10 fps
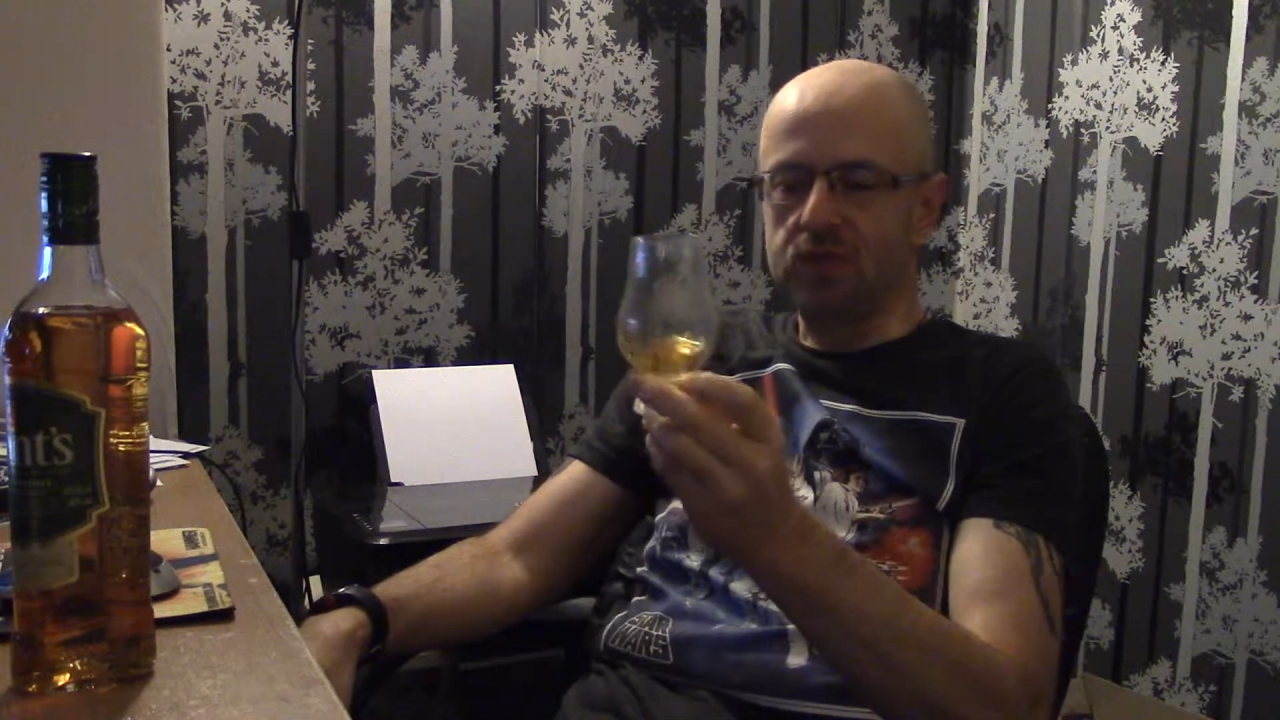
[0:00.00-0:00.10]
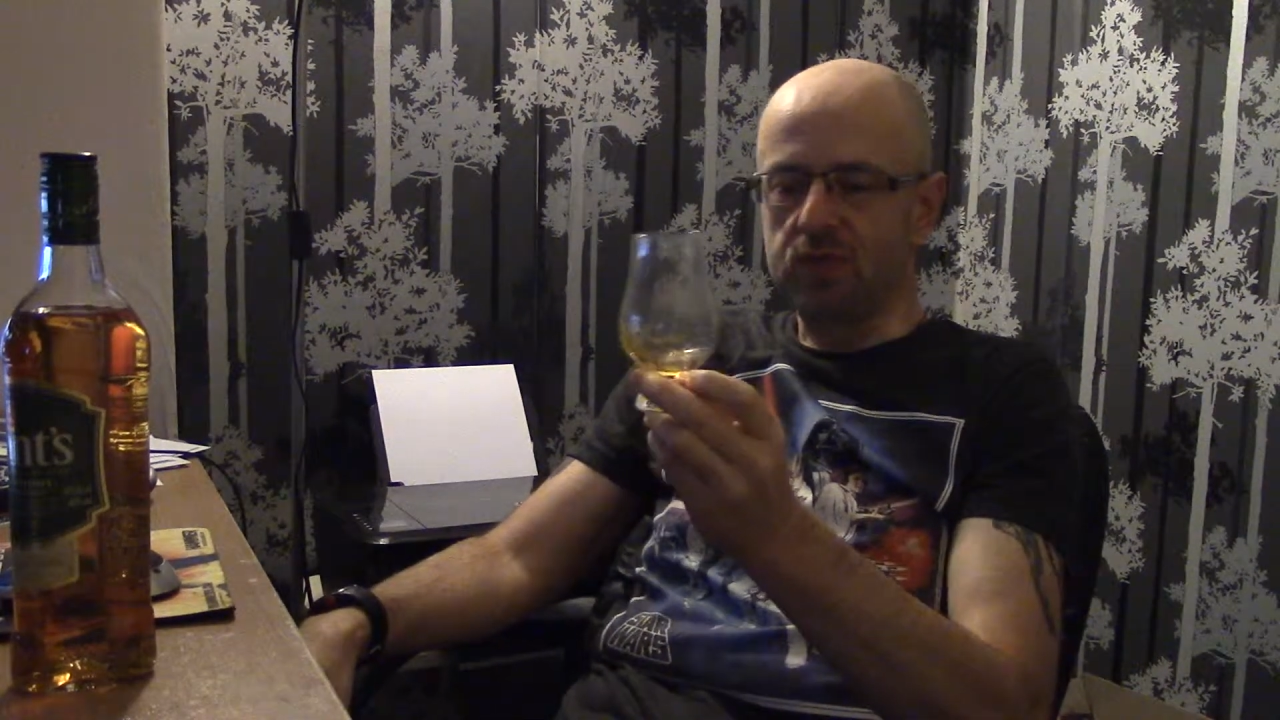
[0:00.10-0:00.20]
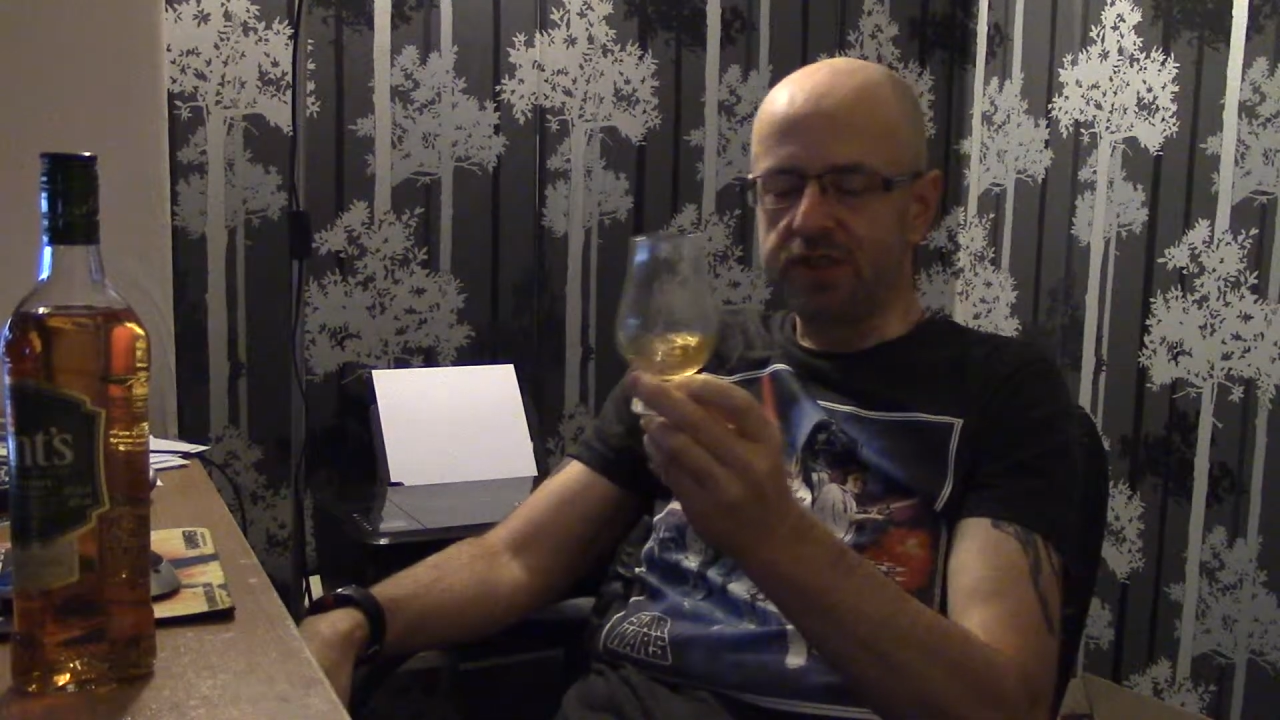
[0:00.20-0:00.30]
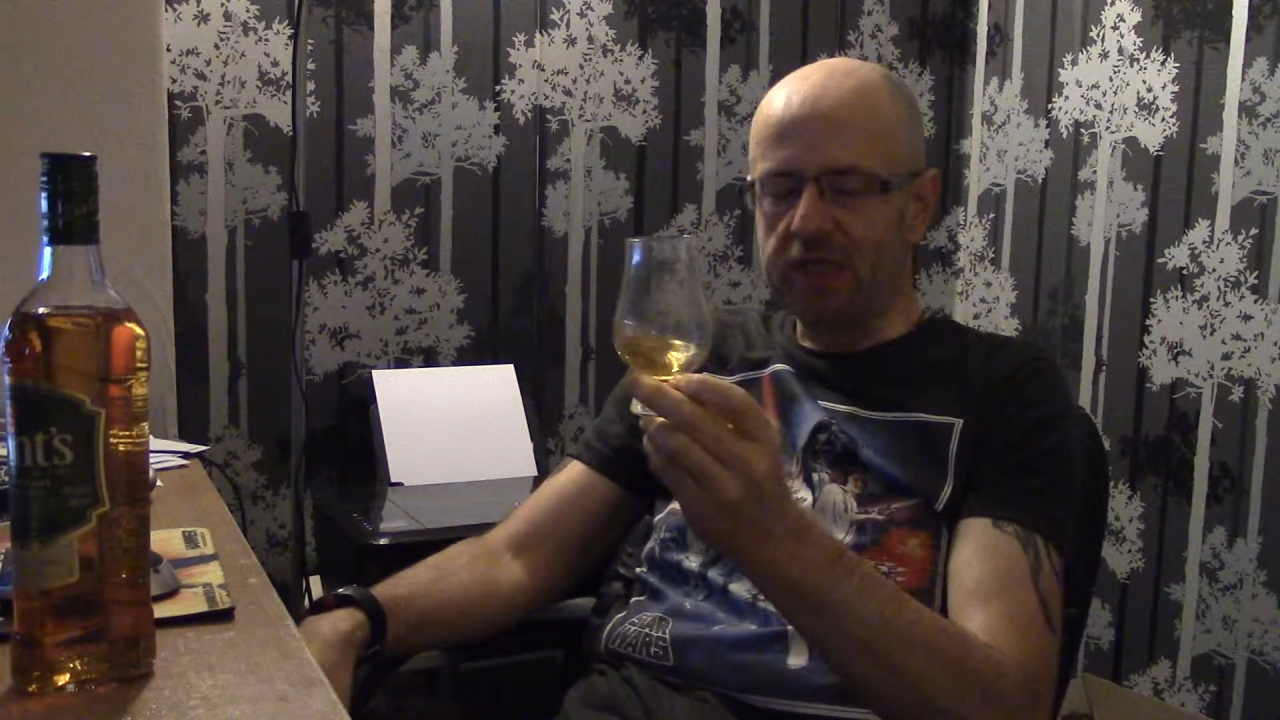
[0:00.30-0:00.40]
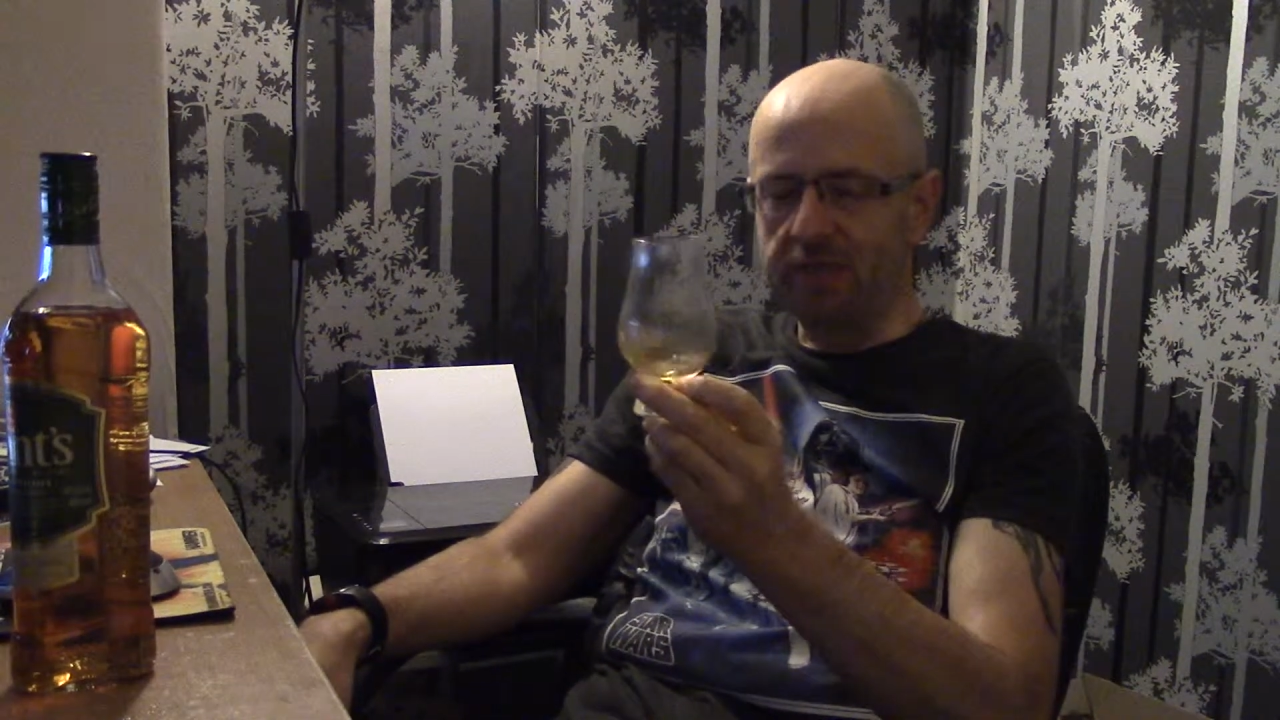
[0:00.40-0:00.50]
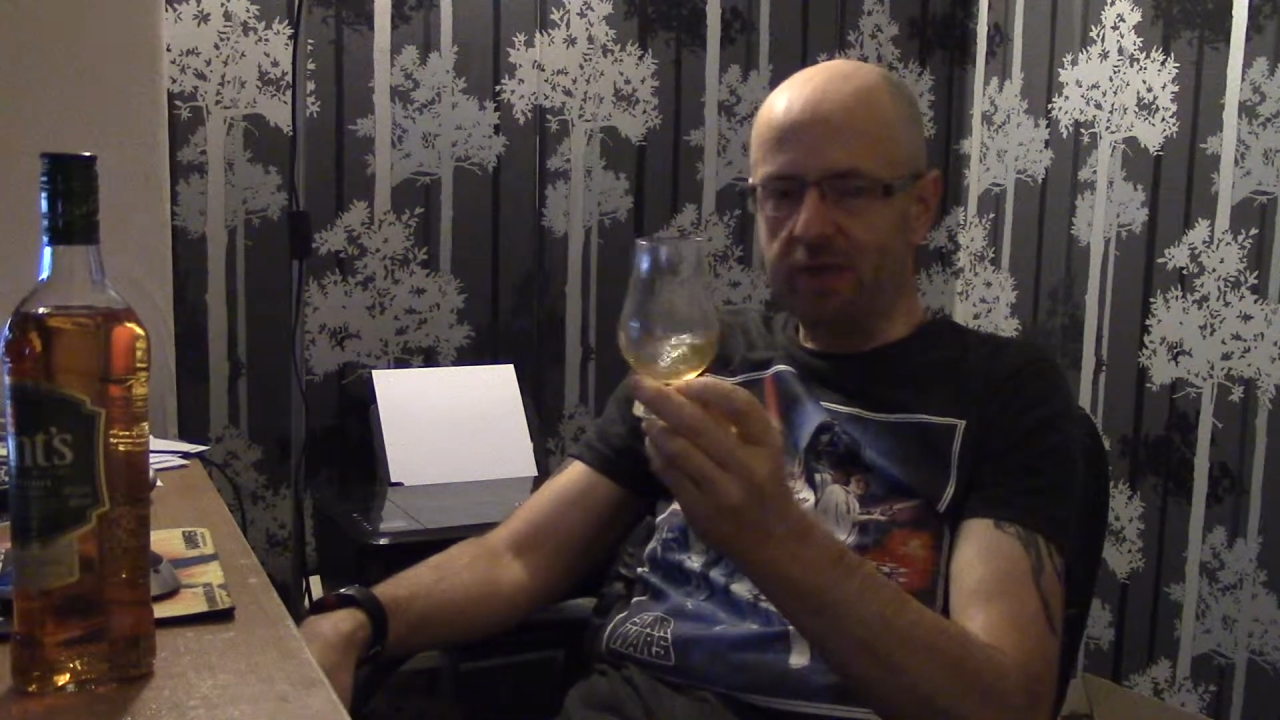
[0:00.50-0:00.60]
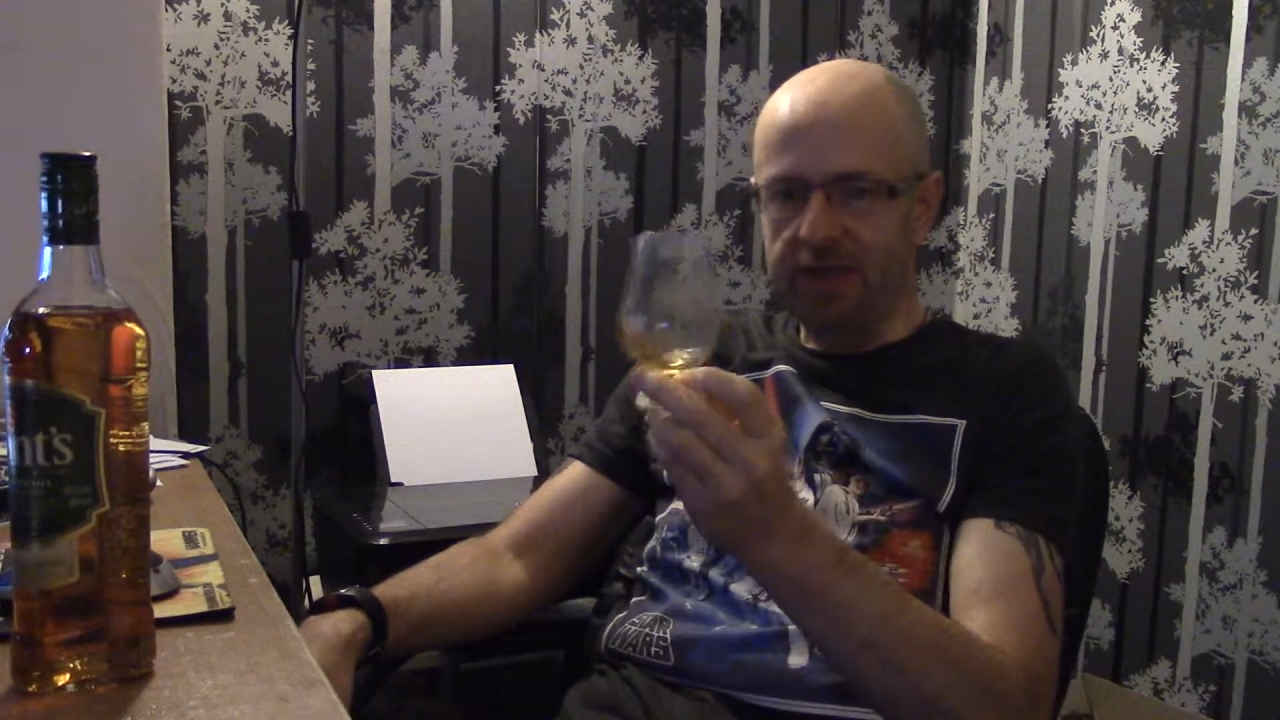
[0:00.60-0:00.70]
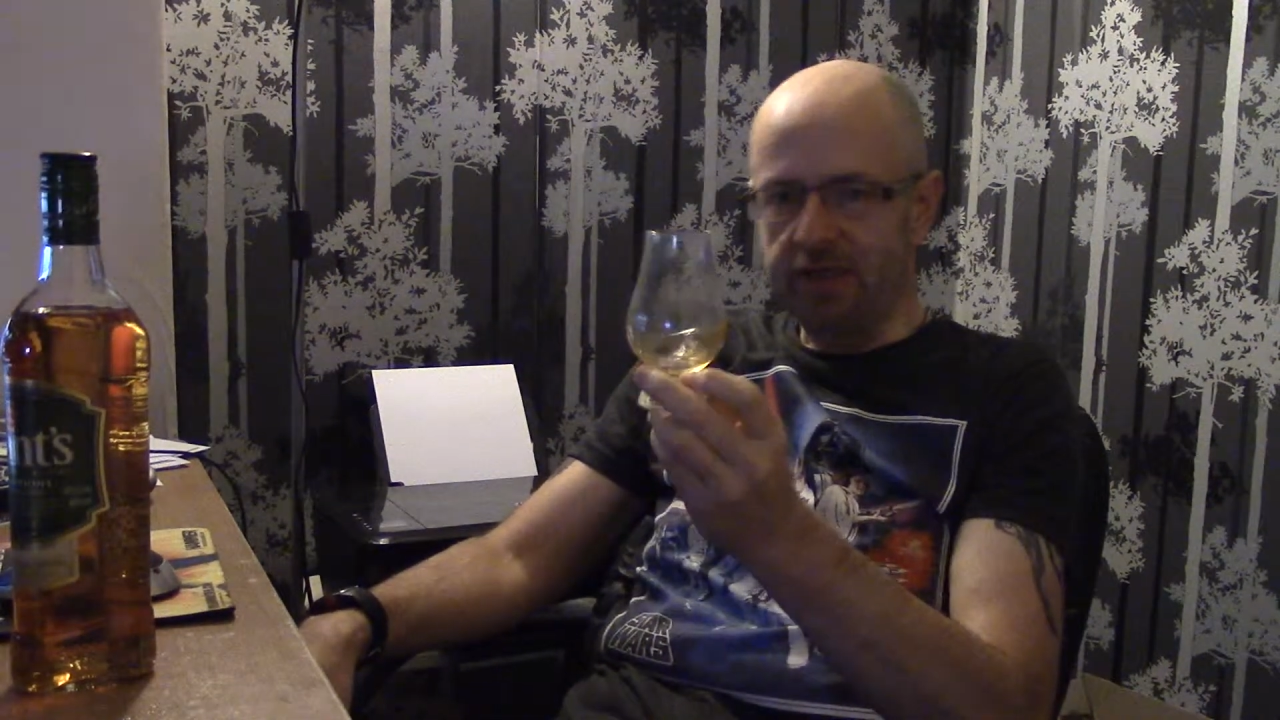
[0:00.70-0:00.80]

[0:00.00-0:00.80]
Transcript: whisky by any